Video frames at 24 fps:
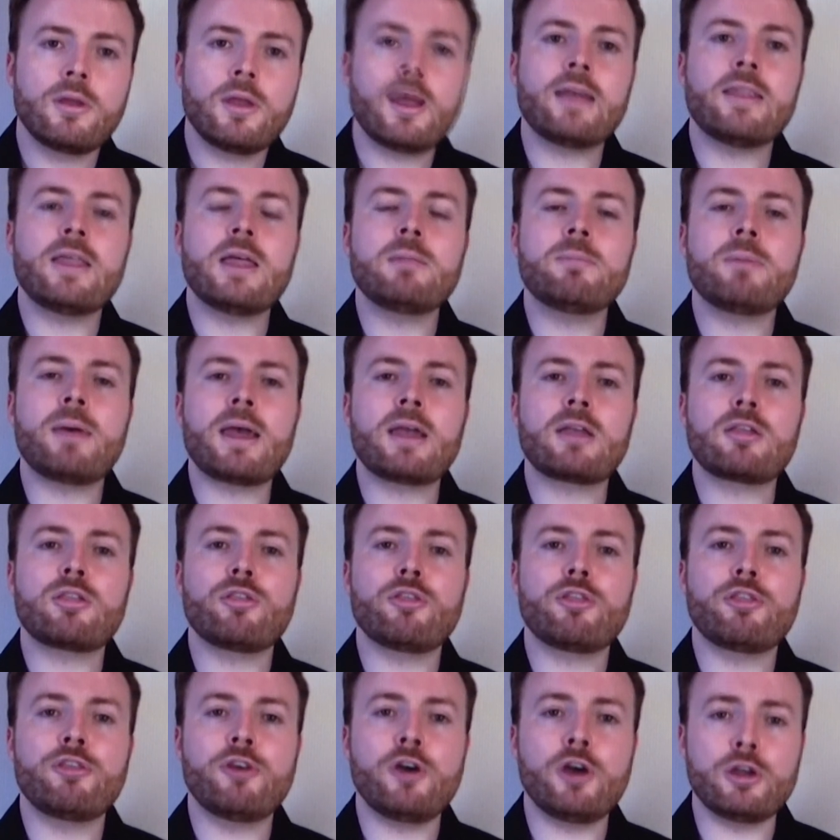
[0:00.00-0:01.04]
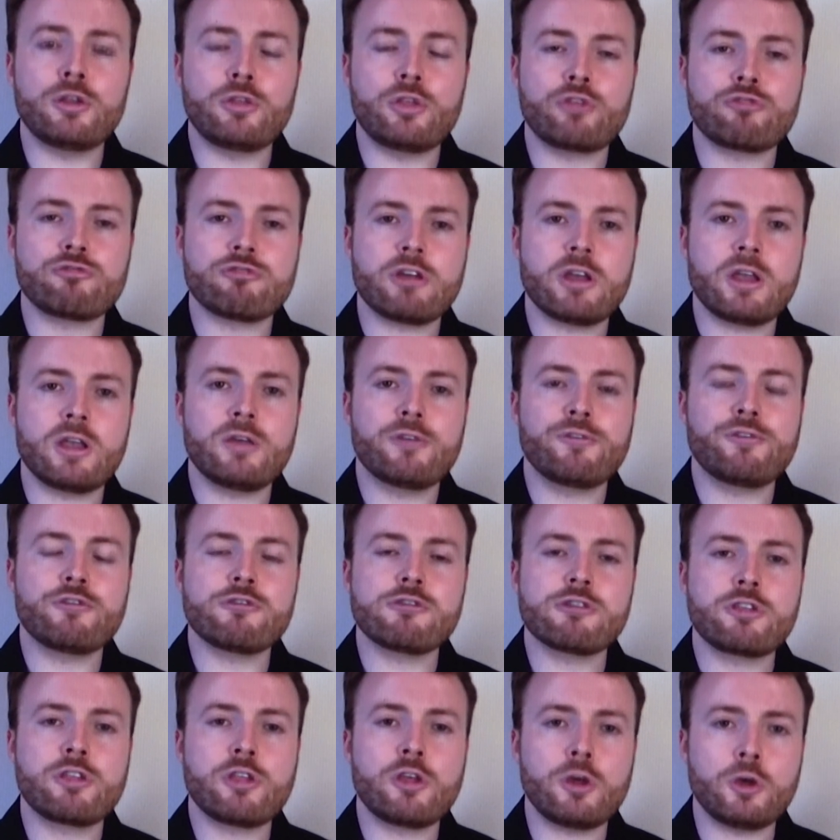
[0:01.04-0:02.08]
And then back to the 3rd string
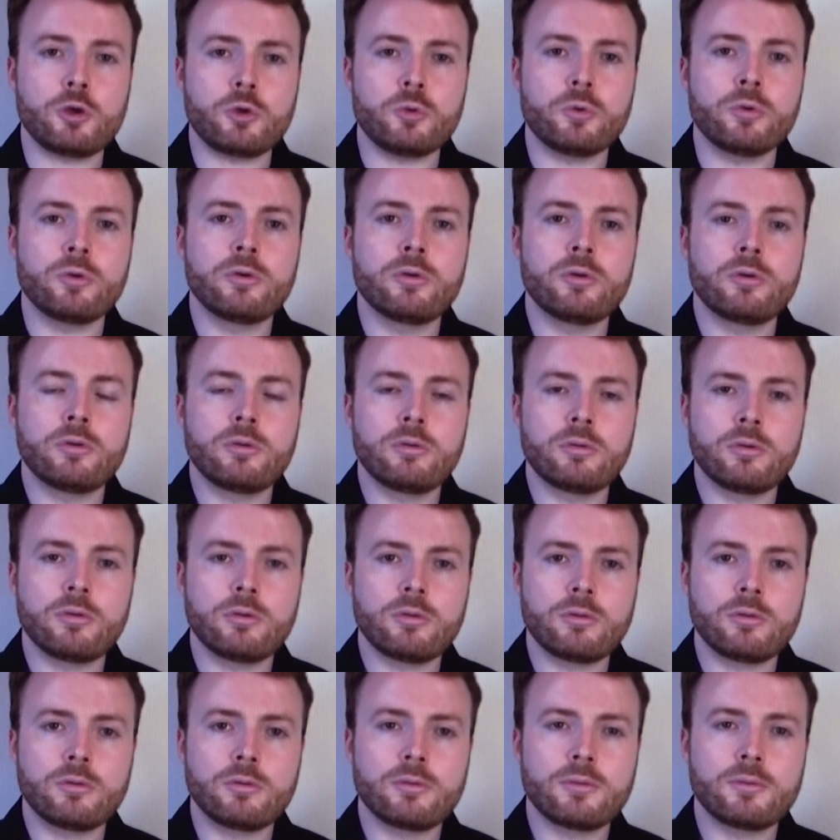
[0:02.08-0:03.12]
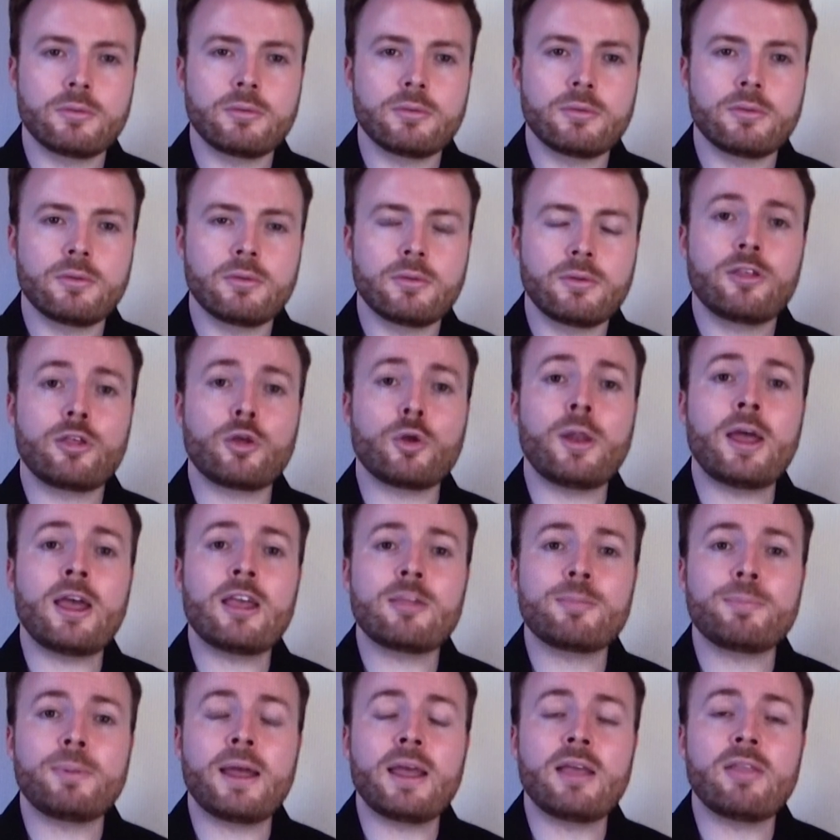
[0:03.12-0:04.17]
for a 2. So
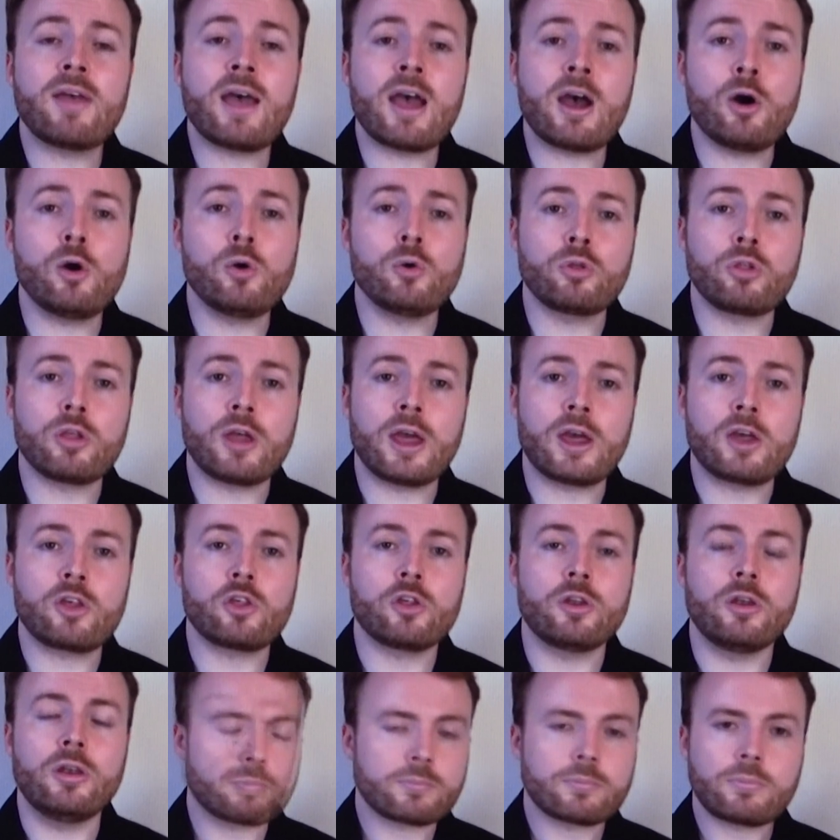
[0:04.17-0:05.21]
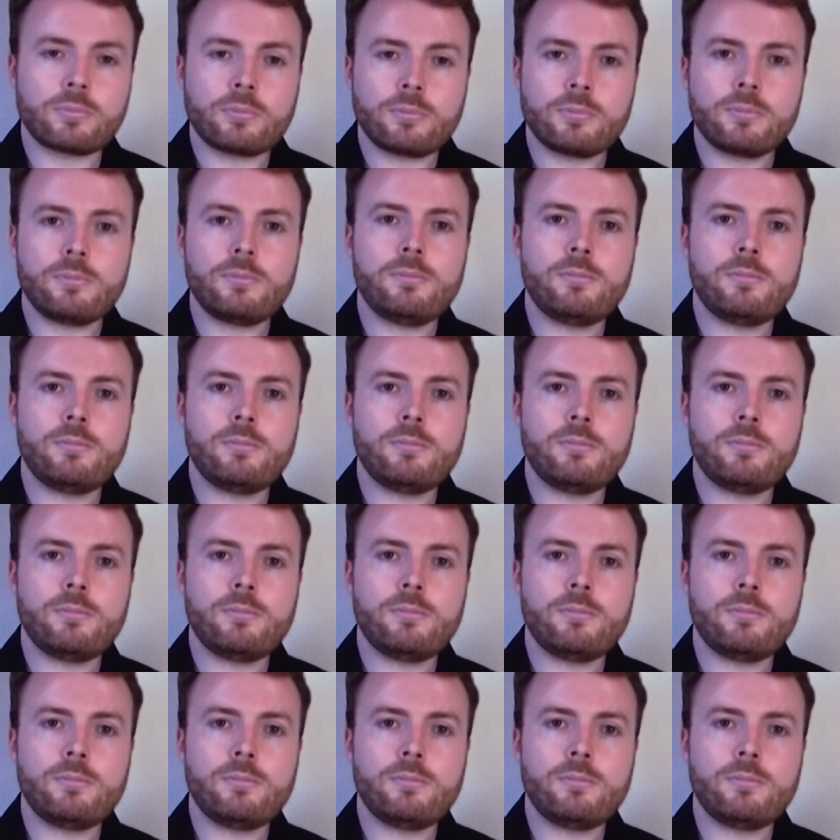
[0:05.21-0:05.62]
let's play that whole section. And